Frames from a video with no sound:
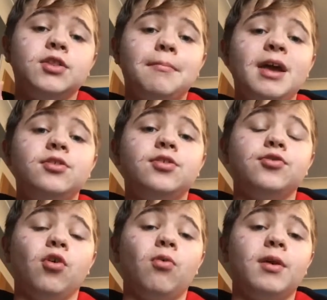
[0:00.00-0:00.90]
The main
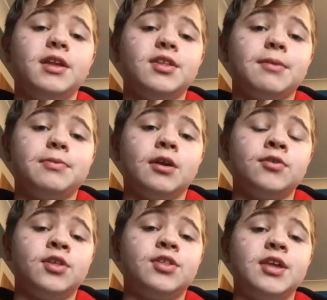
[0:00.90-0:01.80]
story in this
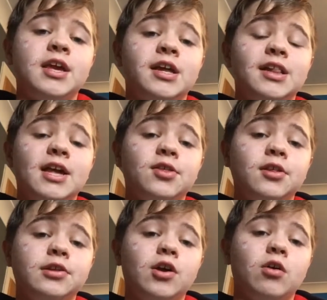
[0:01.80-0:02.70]
episode is seeing
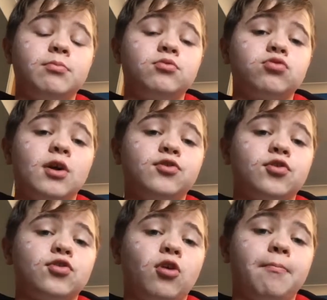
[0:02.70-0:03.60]
Leslie Knope trying
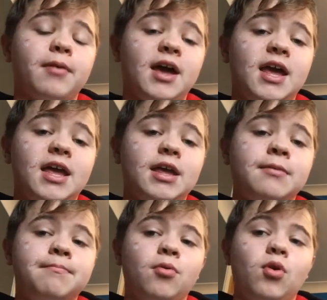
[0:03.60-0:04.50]
to stop
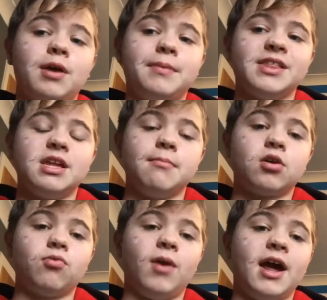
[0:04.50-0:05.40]
a boy by the name
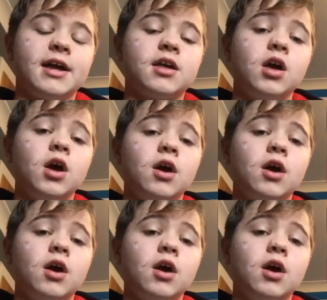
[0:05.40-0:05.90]
of Greg